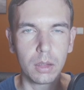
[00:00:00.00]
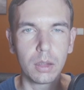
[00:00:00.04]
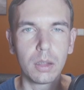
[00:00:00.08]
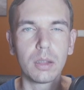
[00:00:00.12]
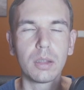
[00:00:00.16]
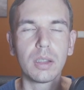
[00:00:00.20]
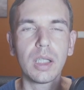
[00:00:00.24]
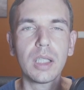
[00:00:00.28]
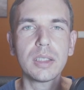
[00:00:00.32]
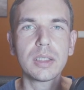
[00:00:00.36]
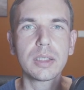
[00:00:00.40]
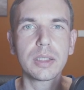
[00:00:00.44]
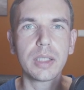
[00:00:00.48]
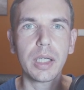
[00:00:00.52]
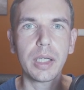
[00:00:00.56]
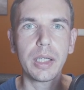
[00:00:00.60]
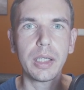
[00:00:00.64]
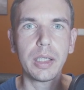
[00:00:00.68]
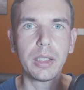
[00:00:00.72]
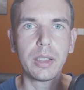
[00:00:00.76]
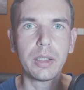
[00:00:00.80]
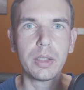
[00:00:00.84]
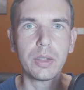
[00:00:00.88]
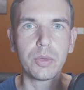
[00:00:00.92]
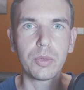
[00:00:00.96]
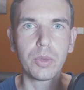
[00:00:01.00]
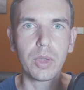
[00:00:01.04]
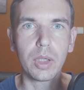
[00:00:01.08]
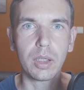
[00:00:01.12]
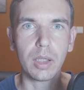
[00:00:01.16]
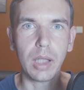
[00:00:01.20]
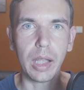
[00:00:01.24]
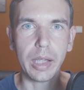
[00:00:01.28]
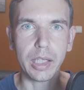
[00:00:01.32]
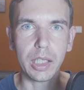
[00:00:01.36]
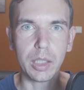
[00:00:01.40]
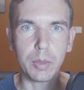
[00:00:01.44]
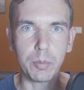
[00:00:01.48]
Let's say you're
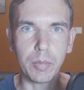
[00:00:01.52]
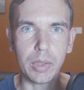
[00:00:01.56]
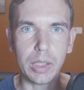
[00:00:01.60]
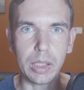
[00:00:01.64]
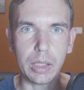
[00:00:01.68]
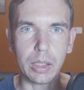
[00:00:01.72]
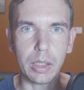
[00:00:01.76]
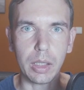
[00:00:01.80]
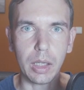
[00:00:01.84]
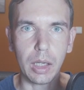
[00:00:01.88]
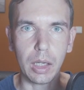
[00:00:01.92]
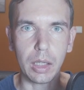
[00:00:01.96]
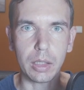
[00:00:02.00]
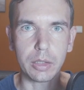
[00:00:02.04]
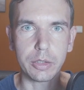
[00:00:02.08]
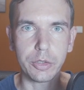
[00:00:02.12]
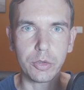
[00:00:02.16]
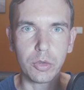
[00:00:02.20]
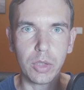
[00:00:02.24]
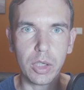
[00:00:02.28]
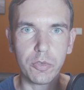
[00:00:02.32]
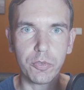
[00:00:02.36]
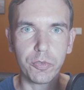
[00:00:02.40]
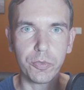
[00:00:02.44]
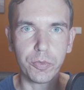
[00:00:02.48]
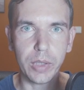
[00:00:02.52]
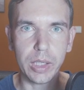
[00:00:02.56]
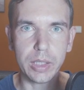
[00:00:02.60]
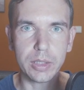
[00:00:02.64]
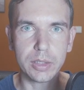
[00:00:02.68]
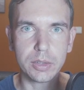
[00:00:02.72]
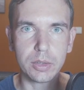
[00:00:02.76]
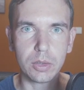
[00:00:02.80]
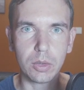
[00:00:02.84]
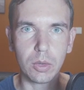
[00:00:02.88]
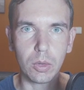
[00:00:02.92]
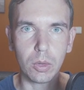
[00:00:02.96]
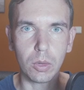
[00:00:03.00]
like me and you have
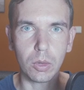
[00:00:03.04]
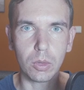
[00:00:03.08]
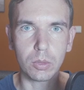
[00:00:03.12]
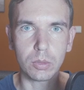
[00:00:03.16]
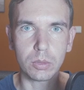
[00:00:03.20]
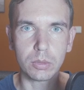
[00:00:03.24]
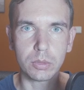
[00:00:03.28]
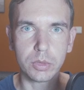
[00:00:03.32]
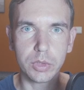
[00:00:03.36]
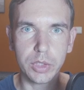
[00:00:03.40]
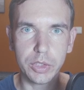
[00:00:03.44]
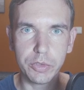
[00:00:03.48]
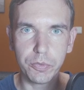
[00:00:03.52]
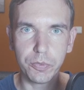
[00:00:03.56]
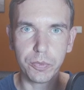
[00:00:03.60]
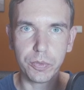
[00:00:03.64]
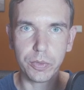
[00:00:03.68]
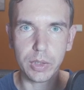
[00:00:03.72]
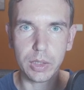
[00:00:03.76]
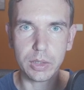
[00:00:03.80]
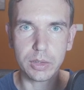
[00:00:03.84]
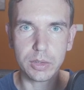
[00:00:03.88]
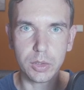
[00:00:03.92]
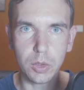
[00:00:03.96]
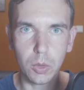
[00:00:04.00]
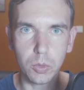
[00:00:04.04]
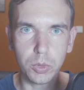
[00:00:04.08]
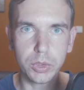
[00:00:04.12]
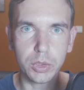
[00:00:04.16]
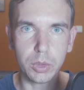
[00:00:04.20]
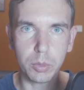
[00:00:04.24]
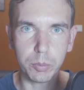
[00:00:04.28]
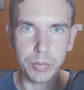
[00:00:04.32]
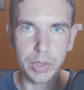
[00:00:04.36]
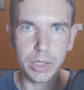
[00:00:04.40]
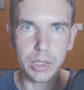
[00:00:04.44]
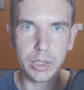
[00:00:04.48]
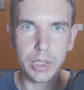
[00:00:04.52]
friends on different social
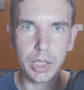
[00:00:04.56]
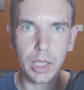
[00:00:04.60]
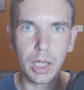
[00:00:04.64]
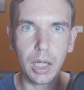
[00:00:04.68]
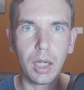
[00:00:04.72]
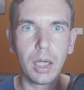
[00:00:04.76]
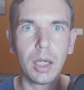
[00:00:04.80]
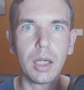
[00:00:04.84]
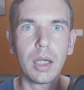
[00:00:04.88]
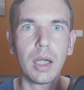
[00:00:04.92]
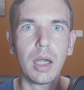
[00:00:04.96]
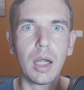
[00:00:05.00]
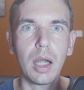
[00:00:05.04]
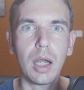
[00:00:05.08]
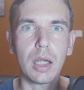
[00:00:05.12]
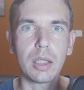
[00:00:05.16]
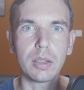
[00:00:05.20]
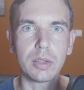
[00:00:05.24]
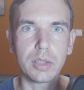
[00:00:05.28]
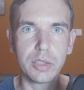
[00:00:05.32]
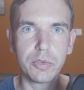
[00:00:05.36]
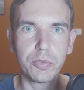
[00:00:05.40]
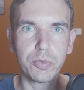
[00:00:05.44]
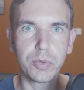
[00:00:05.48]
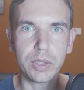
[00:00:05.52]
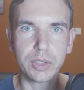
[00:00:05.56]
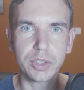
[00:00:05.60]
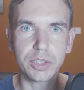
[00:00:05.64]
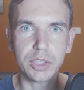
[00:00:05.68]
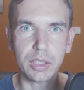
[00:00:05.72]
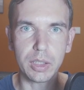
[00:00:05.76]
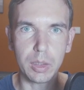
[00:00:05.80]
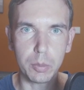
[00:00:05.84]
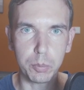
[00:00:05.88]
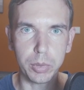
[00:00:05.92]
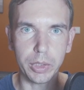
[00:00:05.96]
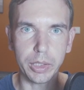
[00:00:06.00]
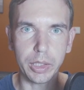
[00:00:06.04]
media and different chat
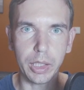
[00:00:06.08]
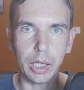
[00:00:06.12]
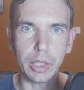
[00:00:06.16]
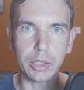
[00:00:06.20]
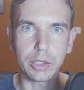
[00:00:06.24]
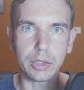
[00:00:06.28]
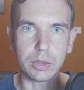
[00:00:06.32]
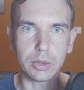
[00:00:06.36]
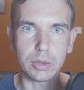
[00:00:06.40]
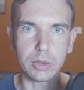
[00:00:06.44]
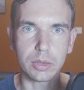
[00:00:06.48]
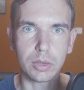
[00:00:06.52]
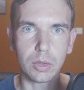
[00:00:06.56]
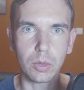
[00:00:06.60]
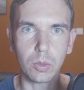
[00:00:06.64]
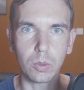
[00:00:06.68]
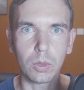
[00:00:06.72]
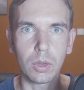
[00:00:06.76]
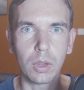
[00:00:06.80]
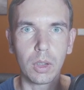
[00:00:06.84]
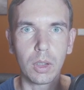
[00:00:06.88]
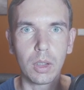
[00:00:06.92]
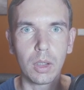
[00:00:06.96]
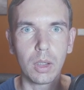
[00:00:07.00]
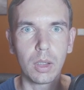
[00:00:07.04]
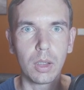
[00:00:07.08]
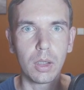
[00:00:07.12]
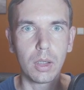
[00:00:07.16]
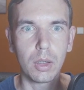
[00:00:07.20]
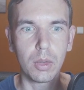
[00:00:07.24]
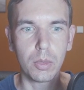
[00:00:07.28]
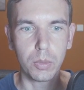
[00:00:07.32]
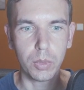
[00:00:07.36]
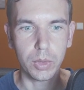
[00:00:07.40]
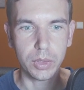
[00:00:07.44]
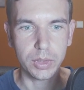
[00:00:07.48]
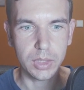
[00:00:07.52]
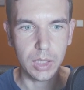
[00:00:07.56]
applications. So,
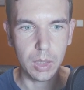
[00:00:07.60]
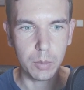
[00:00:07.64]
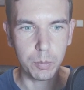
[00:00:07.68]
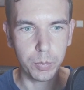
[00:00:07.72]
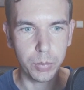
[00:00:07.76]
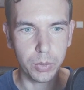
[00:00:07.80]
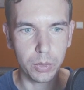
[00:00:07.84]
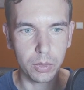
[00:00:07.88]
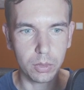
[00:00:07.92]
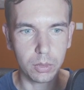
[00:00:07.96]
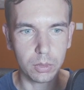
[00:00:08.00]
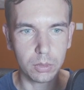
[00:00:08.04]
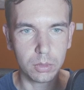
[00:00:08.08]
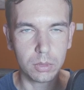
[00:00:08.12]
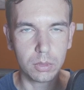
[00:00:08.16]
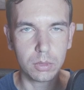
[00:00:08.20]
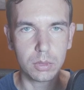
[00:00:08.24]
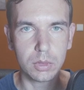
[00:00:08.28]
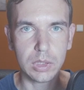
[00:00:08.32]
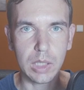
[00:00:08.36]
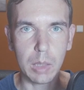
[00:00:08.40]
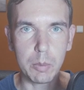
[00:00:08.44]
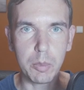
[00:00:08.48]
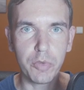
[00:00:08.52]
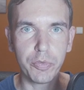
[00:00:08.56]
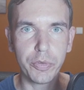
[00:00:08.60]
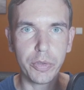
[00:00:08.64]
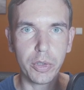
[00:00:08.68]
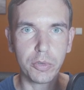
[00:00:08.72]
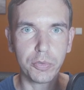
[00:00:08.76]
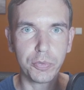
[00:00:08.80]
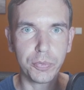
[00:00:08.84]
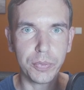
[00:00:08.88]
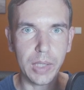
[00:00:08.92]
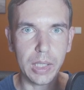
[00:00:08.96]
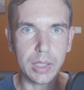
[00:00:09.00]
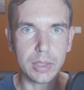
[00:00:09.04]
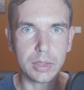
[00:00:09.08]
for example, some of your
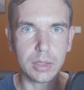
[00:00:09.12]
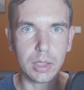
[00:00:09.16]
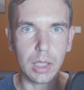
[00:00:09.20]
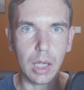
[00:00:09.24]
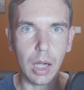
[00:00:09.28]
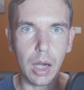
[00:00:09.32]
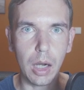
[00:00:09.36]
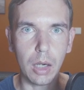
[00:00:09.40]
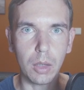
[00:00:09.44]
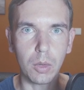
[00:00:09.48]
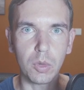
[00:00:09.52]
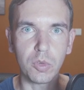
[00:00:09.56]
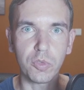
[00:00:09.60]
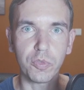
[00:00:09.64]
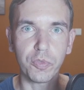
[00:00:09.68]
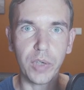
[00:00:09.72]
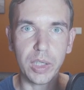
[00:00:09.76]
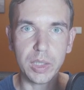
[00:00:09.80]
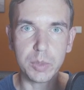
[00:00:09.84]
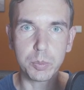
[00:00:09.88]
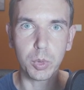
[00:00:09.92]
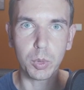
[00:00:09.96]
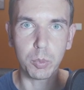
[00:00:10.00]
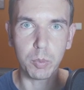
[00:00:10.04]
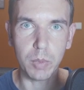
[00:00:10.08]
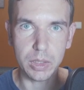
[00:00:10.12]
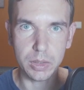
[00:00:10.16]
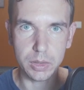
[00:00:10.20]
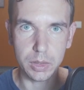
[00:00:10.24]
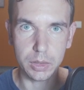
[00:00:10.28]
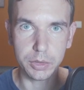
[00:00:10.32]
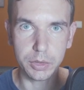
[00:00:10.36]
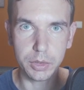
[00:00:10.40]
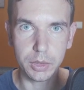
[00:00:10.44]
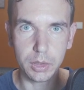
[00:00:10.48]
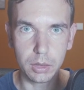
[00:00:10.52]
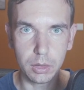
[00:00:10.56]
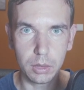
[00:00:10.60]
friends are on Facebook
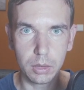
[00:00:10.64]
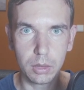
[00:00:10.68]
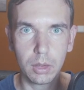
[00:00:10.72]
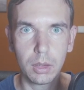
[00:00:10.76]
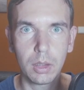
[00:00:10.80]
Messenger,